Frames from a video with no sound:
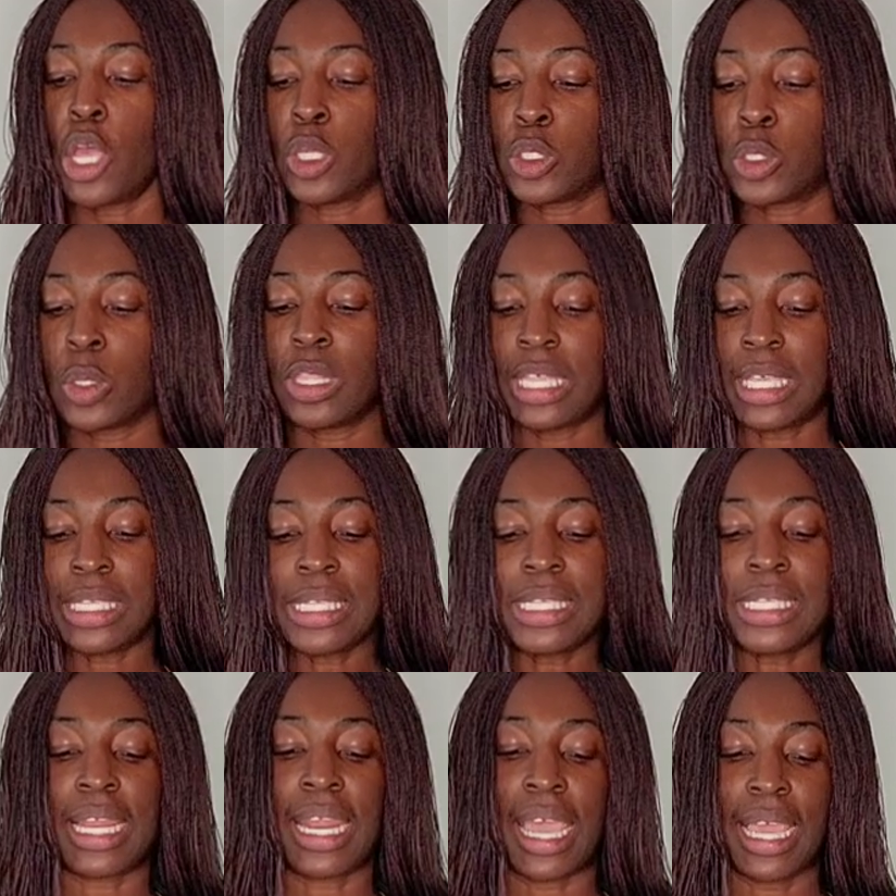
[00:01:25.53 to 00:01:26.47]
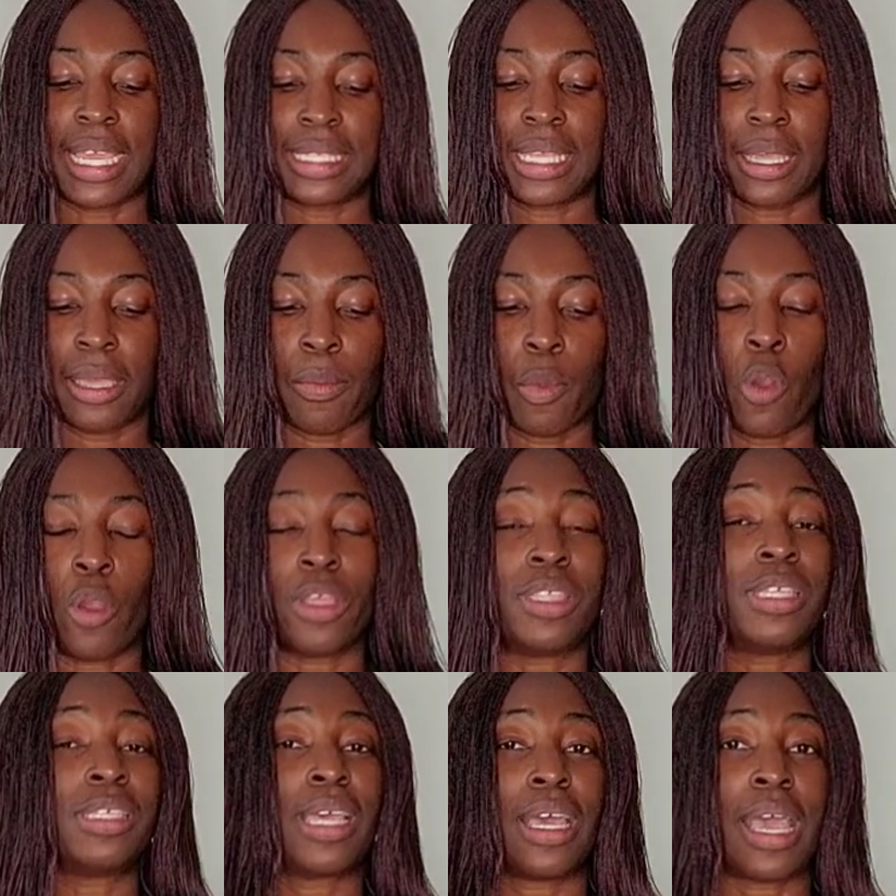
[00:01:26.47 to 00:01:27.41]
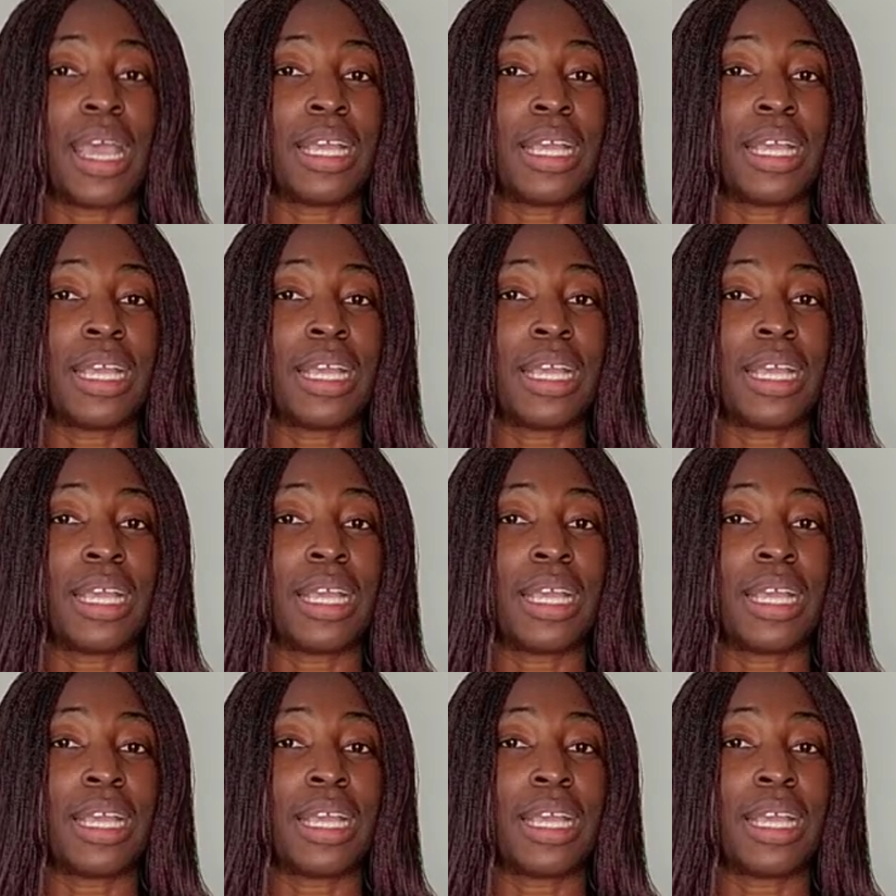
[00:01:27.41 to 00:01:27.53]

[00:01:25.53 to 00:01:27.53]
So this is an item, or these are